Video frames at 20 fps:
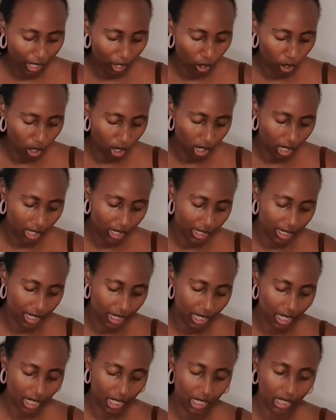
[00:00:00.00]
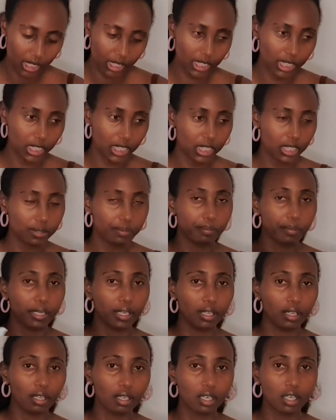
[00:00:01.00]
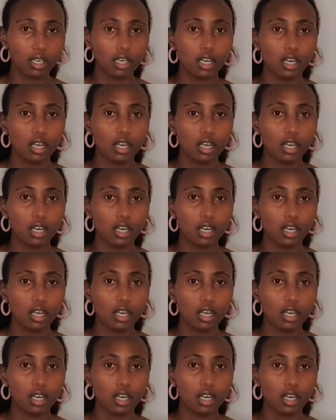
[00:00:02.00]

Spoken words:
got is this milk.